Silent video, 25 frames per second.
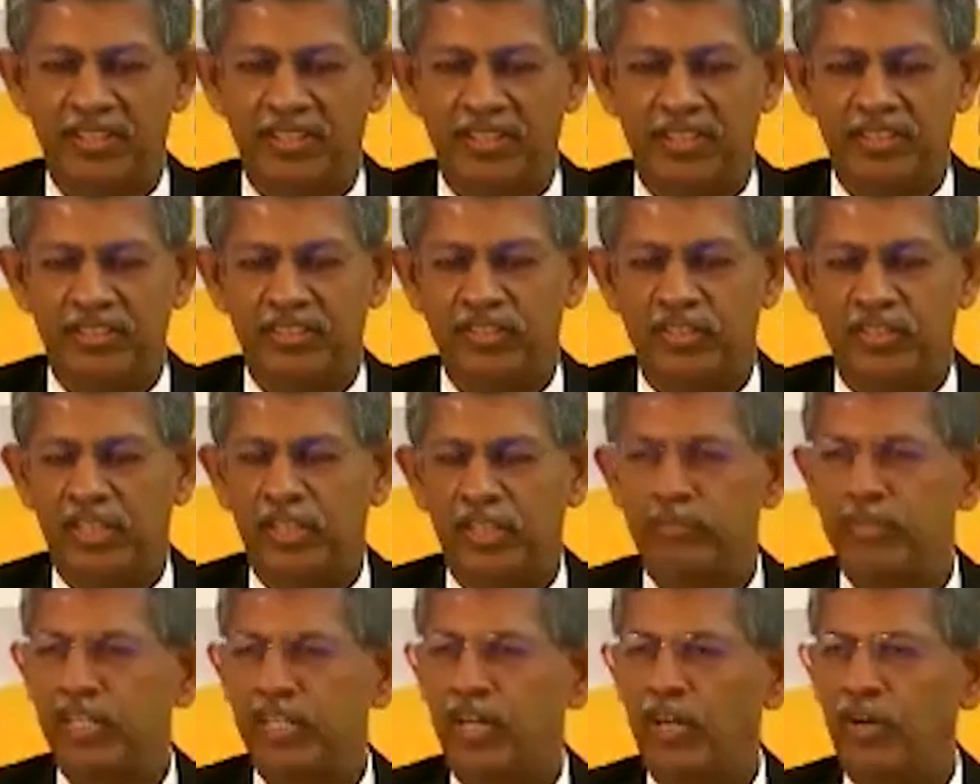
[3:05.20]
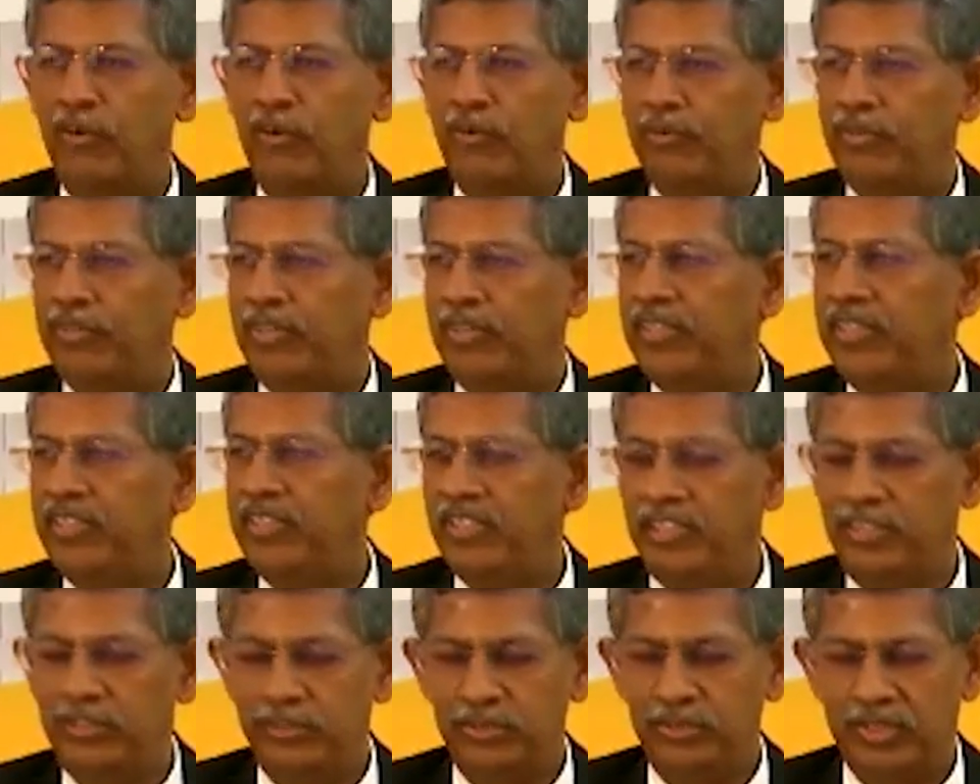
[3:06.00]
So let me now
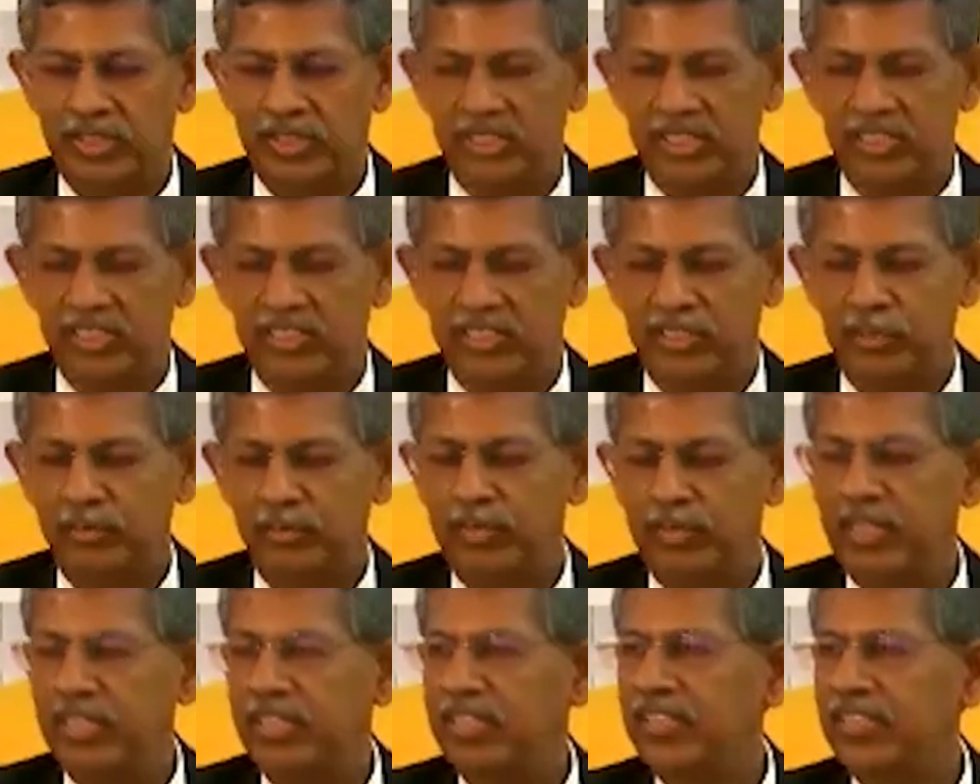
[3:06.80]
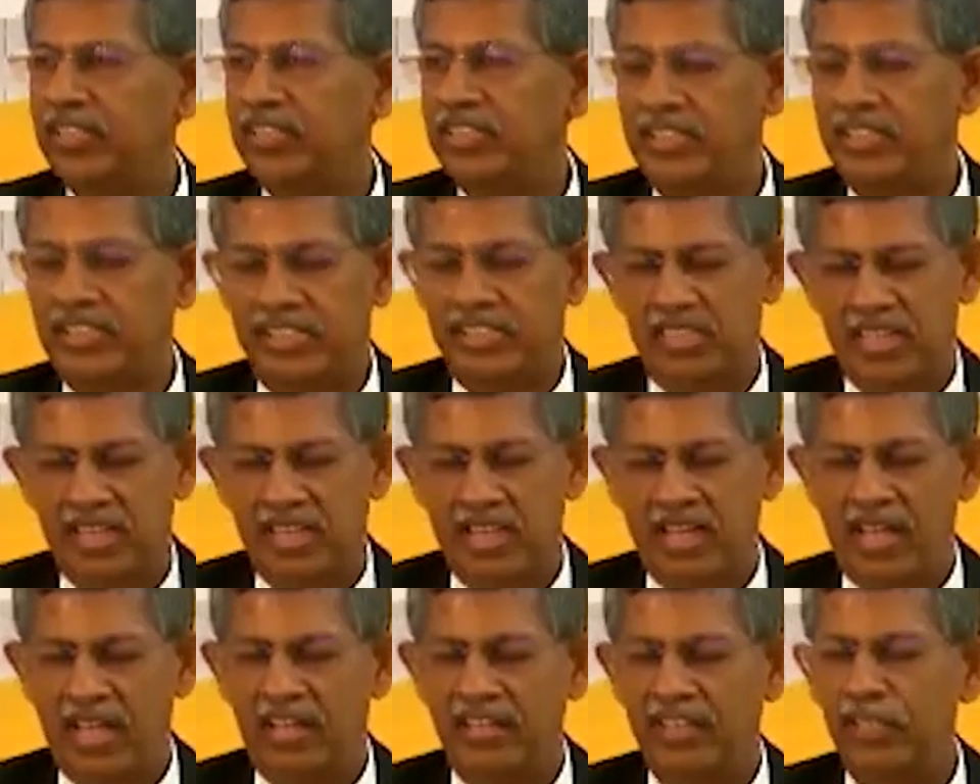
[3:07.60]
introduce the speakers
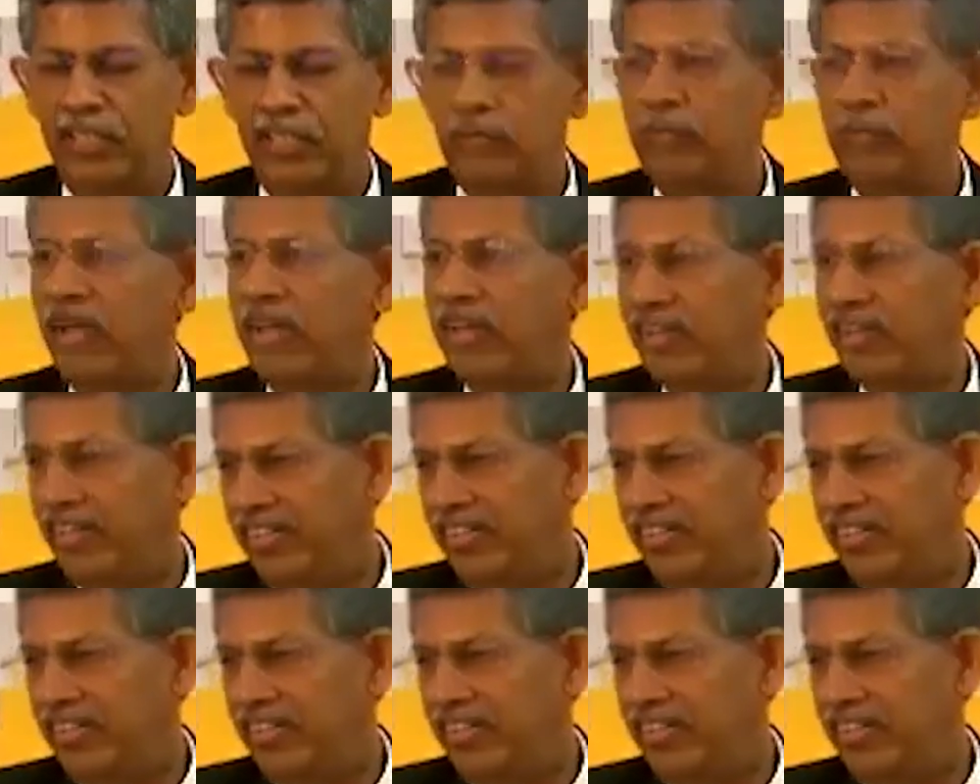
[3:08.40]
and the panel.